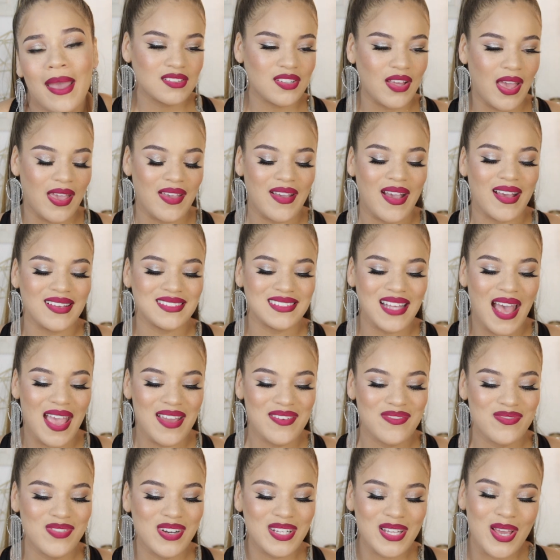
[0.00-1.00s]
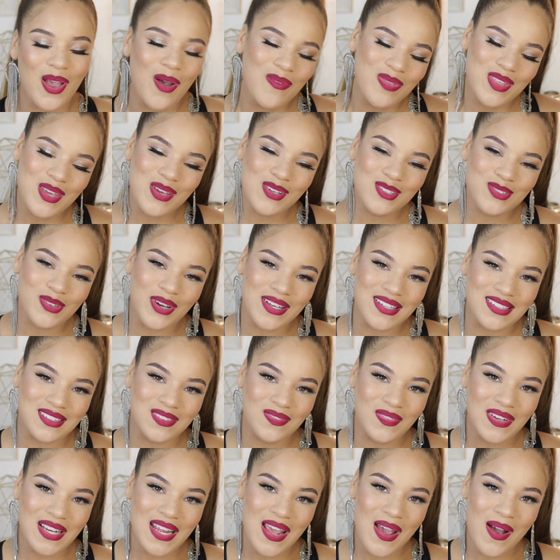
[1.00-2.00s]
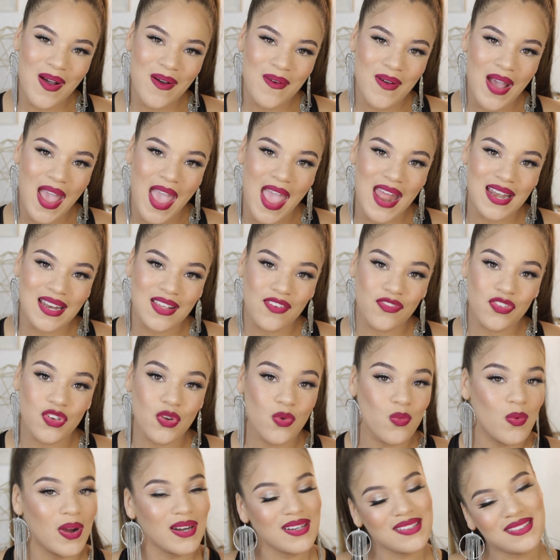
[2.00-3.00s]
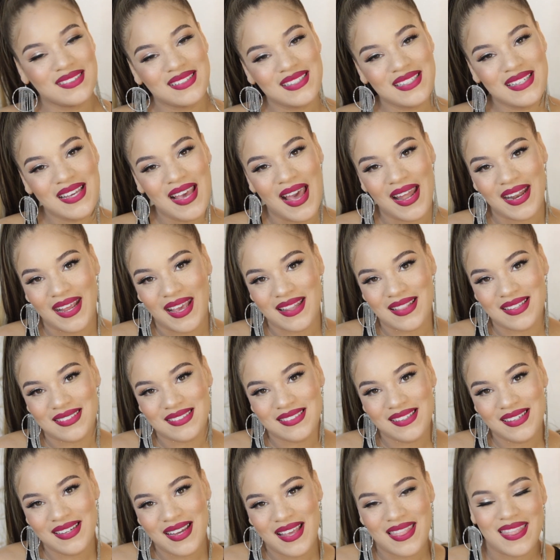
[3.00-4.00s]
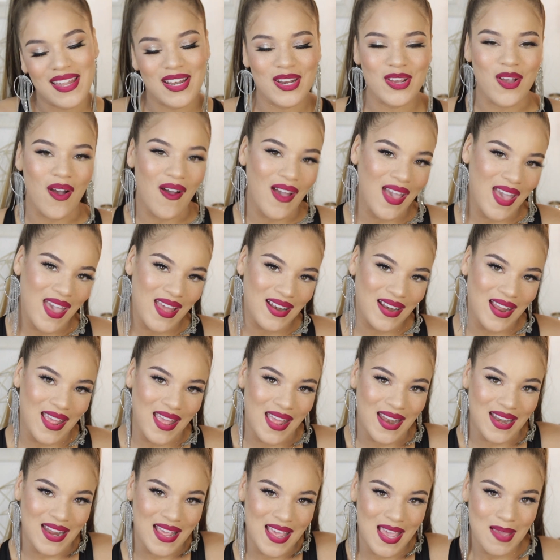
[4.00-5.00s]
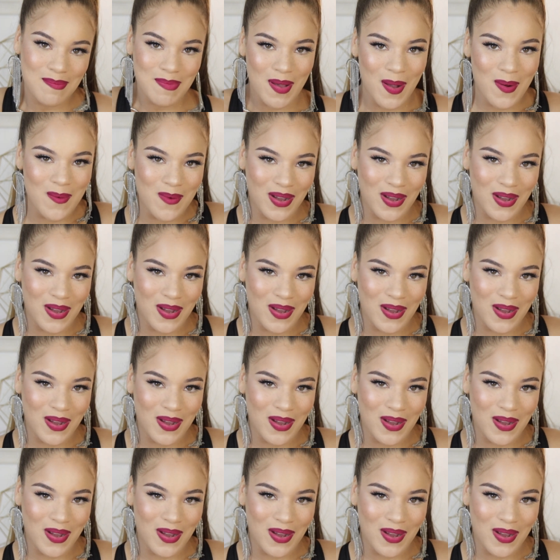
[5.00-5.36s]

So yeah guys, I really hope that you enjoyed this video, and if you want to see how to get this look, then go ahead and keep on